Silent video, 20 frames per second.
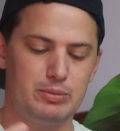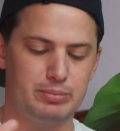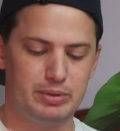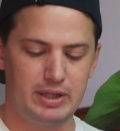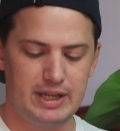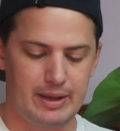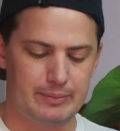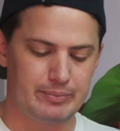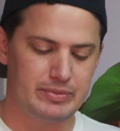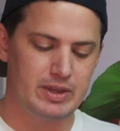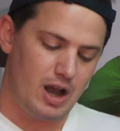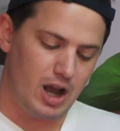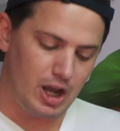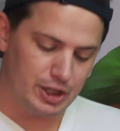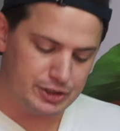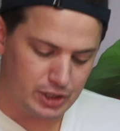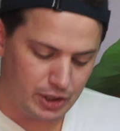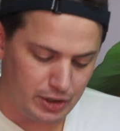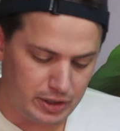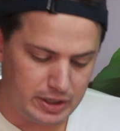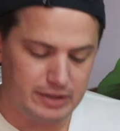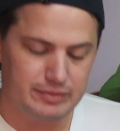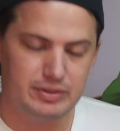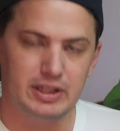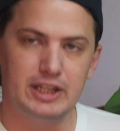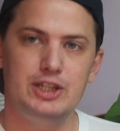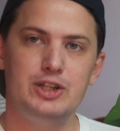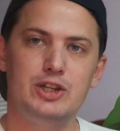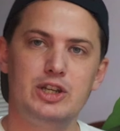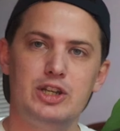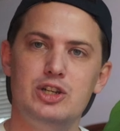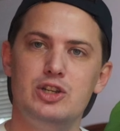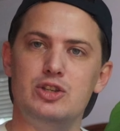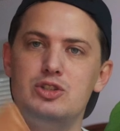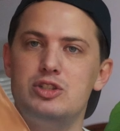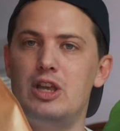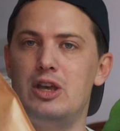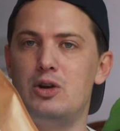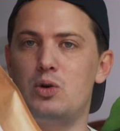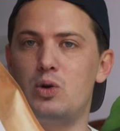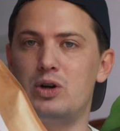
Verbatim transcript: your plant. Alternatively, you can use an